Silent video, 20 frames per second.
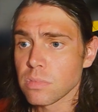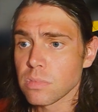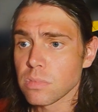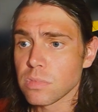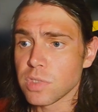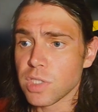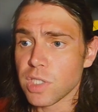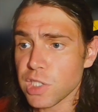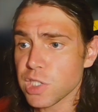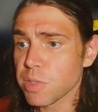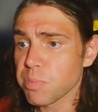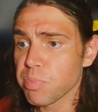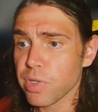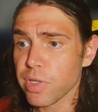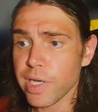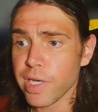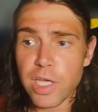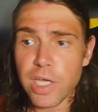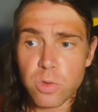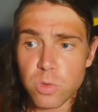
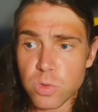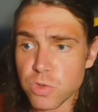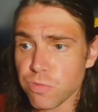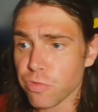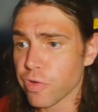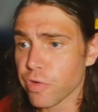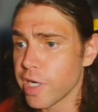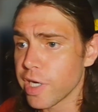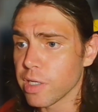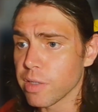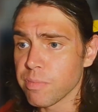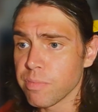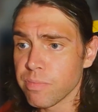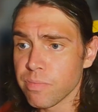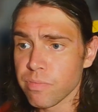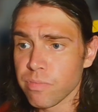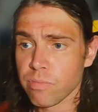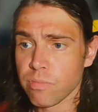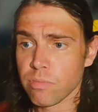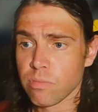discipline equals freedom,
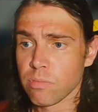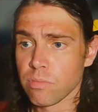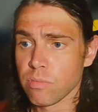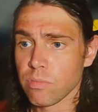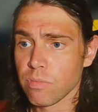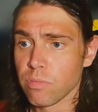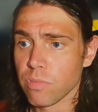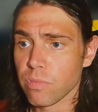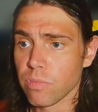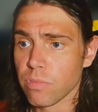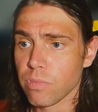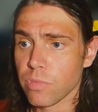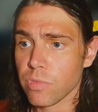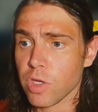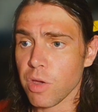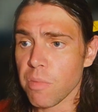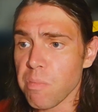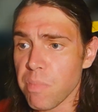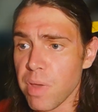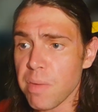
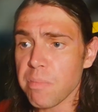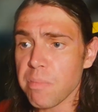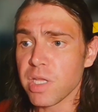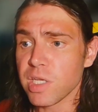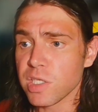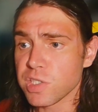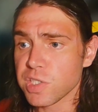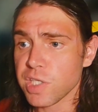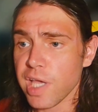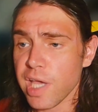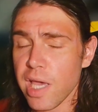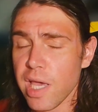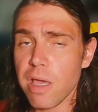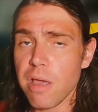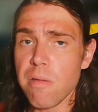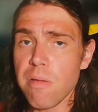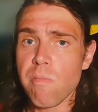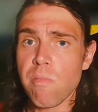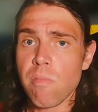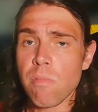commitment is
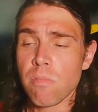key,